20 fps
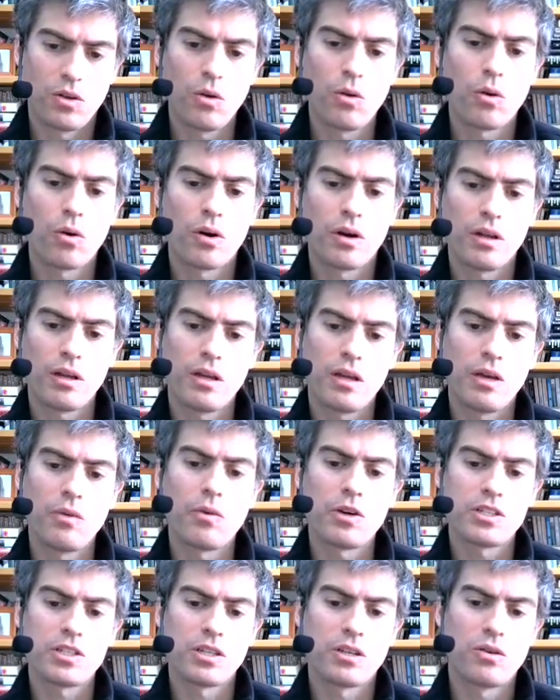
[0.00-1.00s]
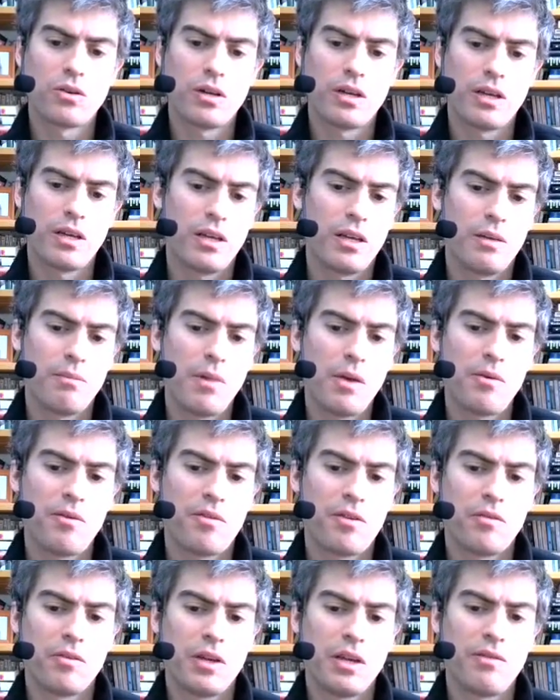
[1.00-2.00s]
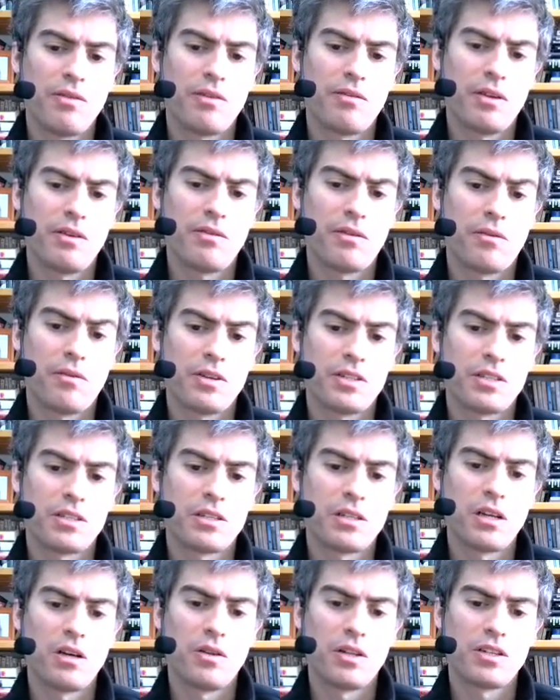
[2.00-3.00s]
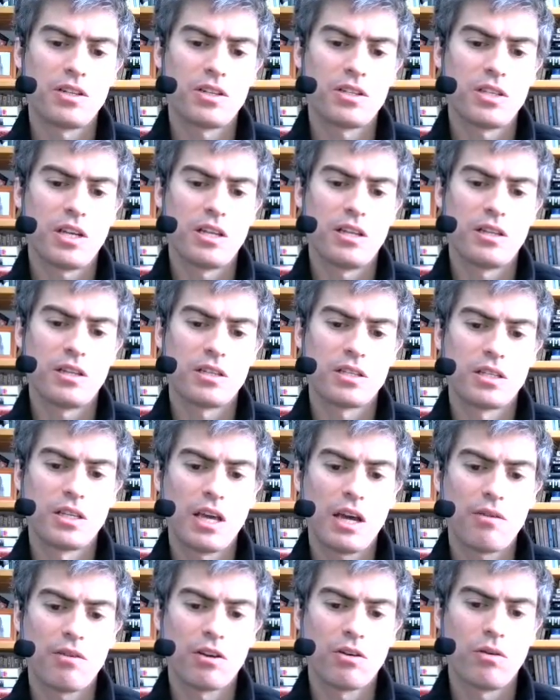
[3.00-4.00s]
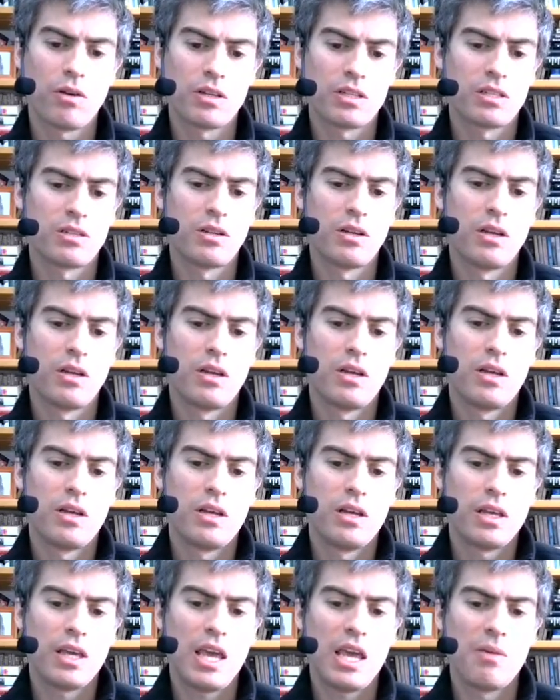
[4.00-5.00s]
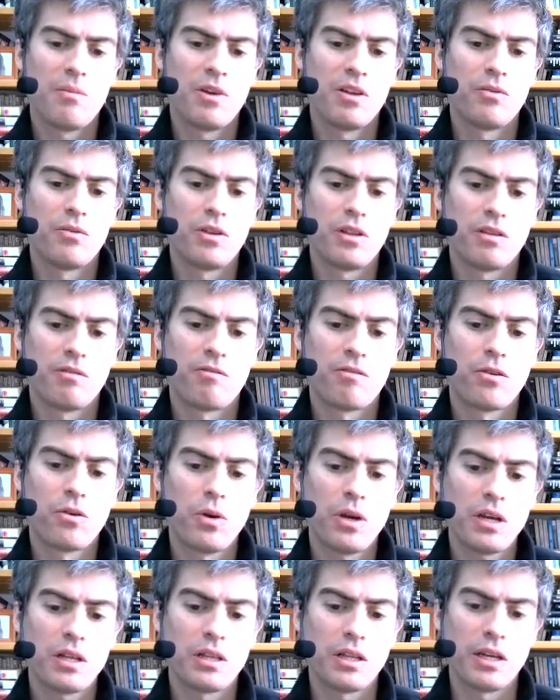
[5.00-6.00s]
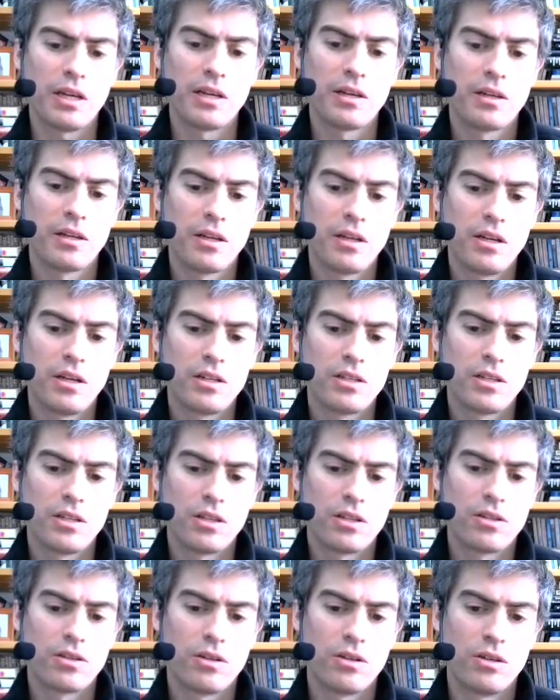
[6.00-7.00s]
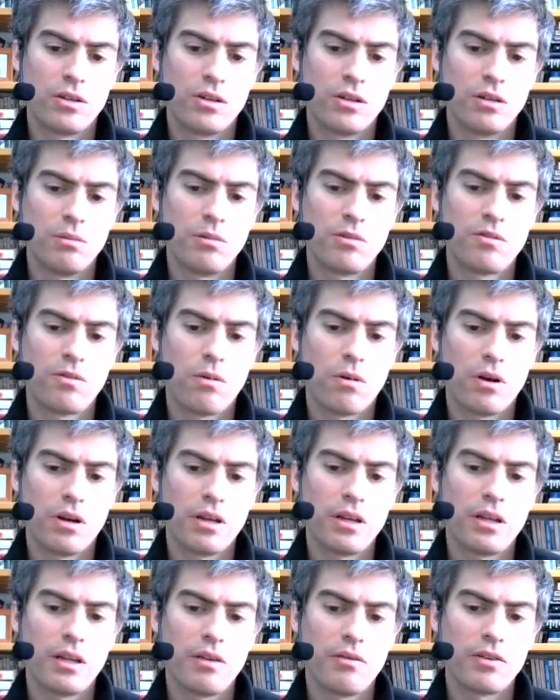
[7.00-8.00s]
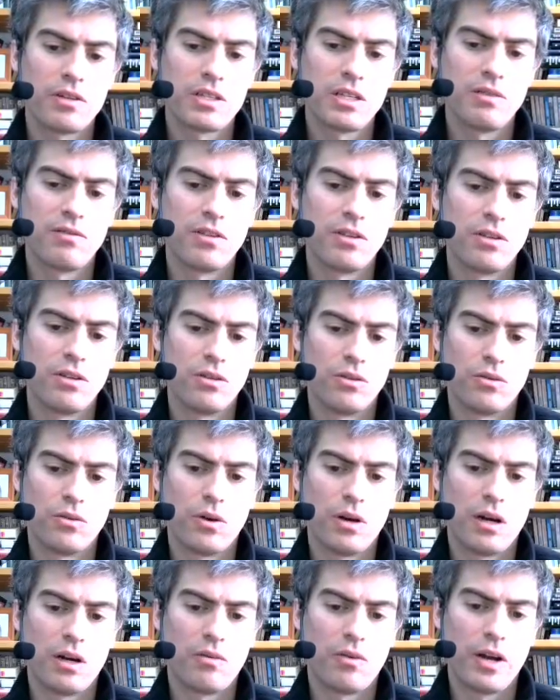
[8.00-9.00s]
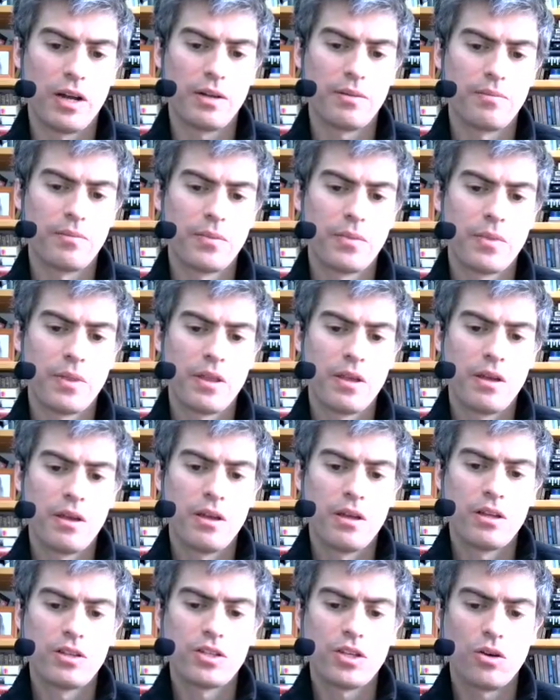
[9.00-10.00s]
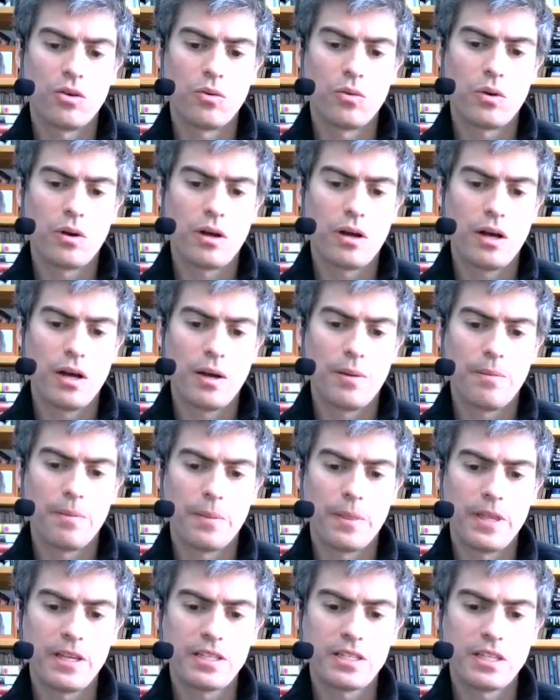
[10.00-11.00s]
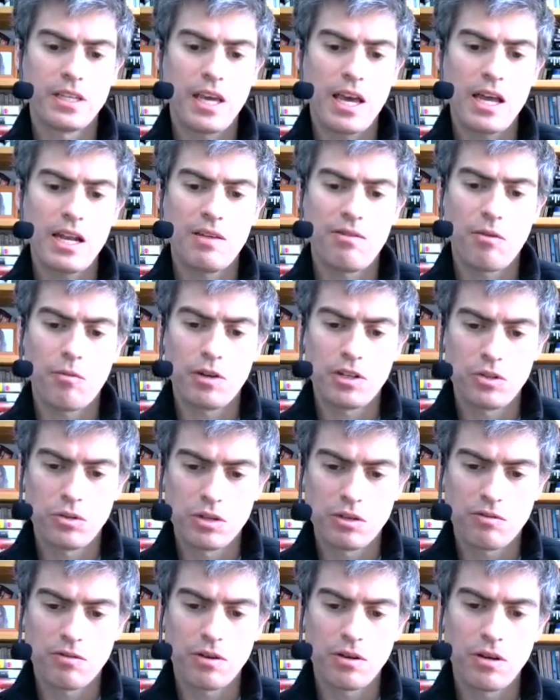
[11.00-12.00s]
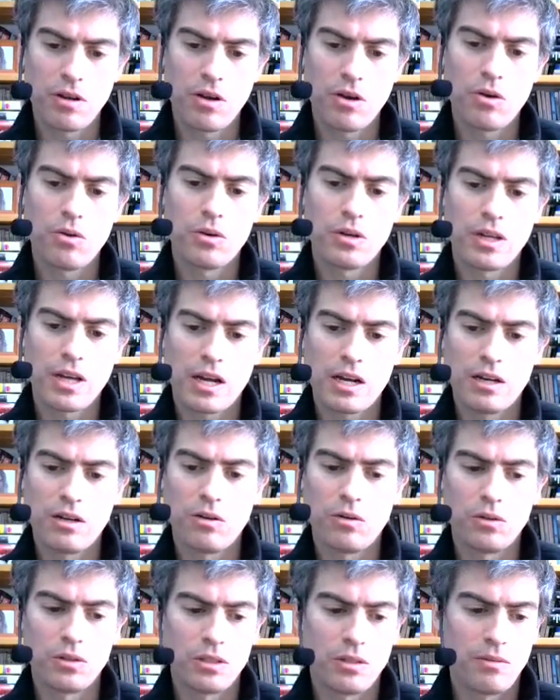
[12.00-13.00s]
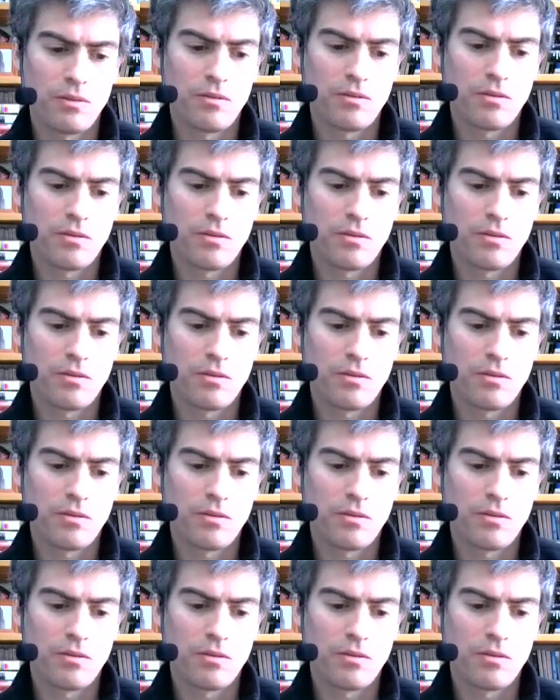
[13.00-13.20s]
or it wasn't. Maybe if it wasn't slow, let's just say that this GET request came in really quickly to the third node before it received the new write. So this GET, if it went to a different node, got an old